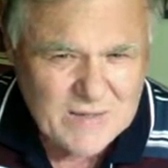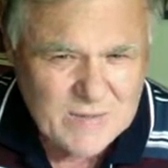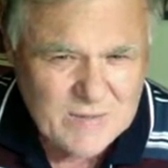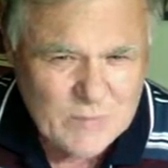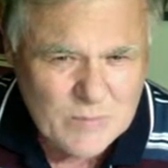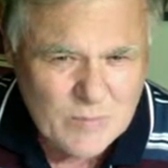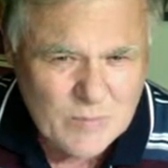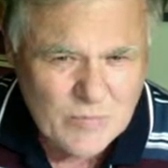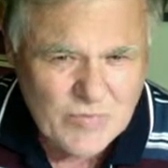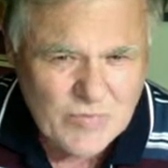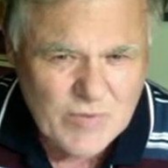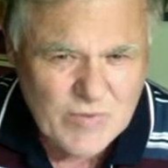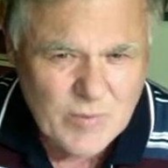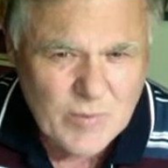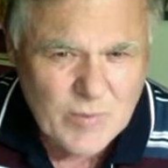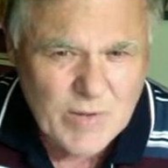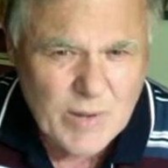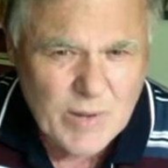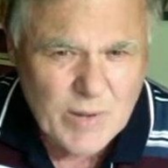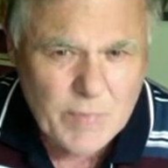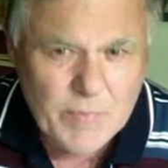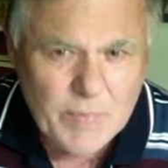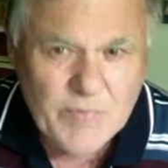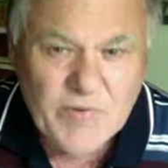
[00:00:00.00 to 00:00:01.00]
we'll see what
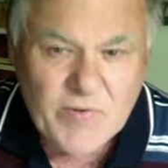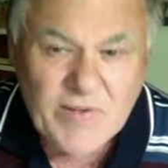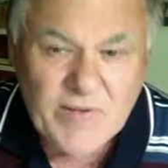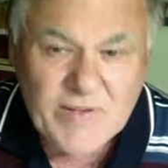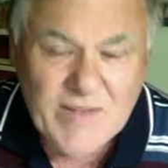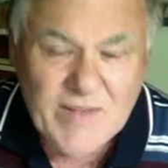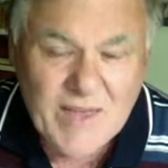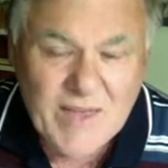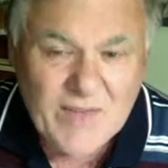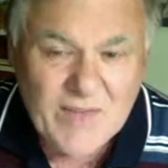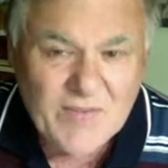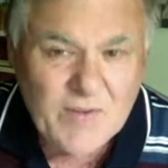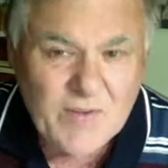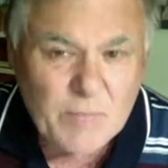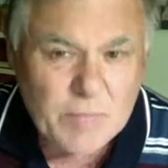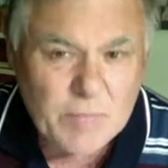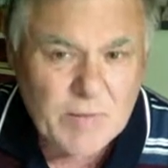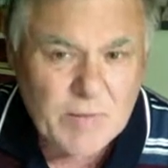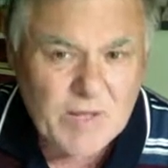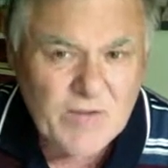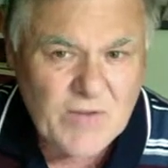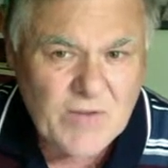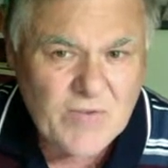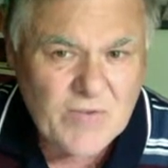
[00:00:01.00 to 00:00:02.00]
happens. He
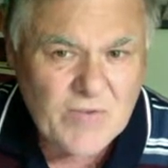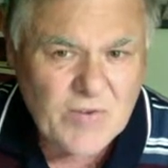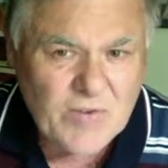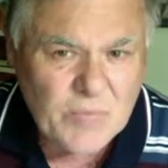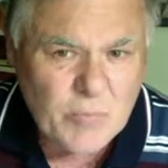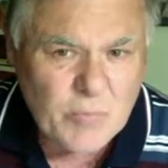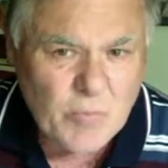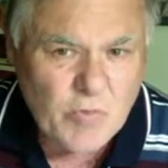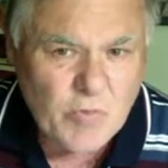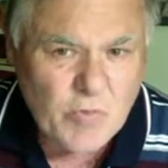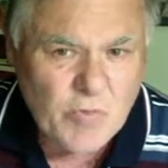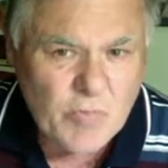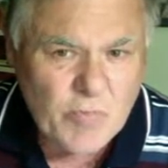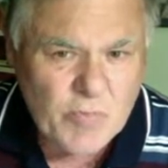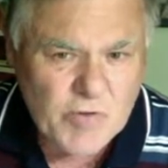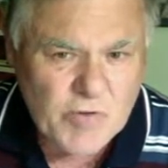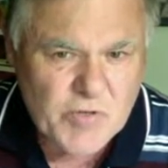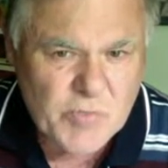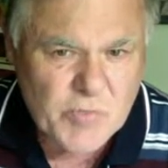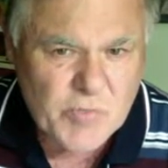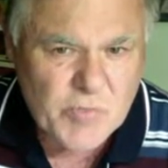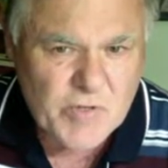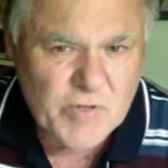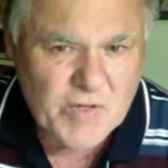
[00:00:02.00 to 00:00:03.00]
plays this move, bishop
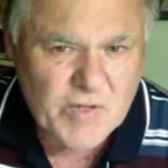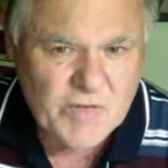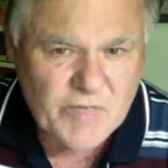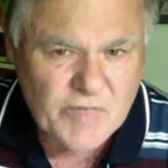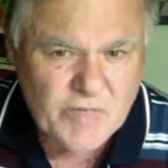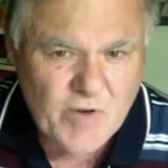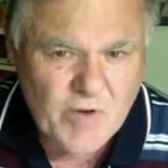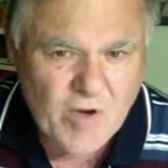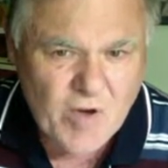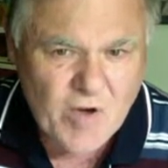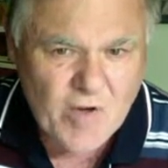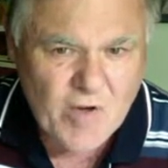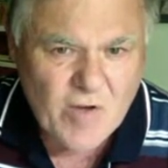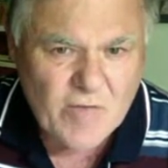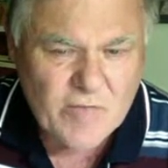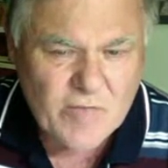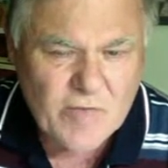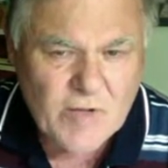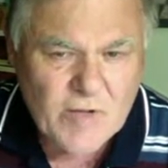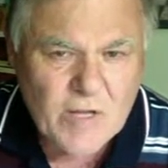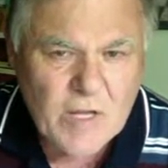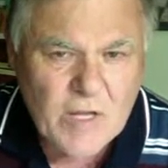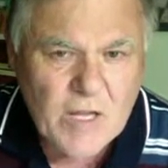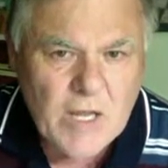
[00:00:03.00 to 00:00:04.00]
e5.
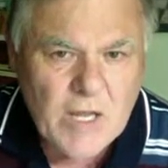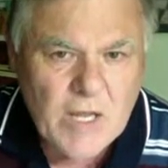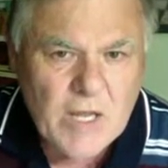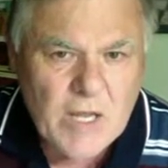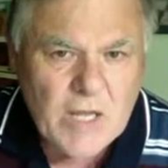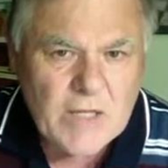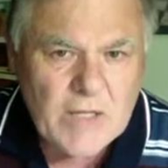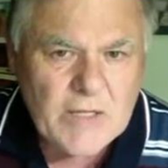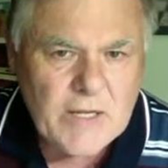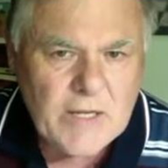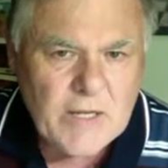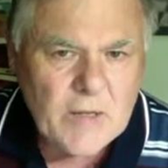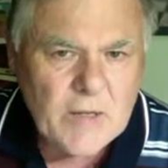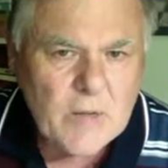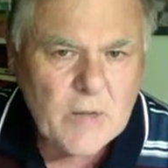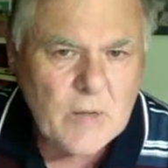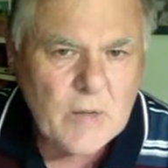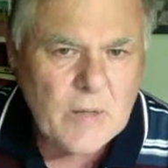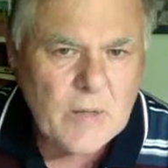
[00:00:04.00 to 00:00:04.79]
Now,